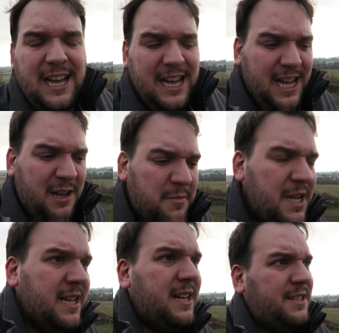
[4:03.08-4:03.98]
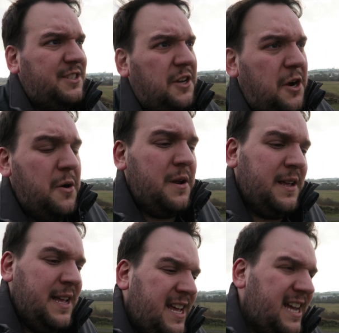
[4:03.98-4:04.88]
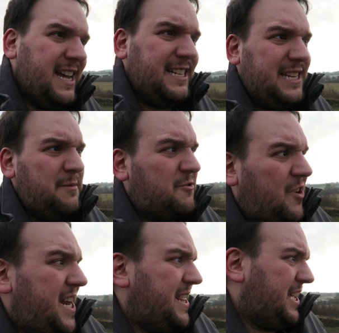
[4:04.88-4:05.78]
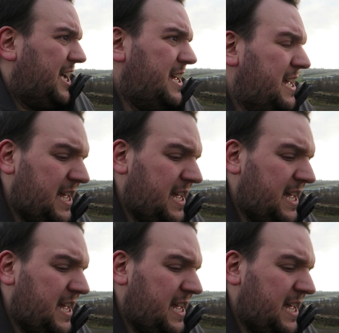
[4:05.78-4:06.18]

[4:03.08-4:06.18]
And so it seemed right that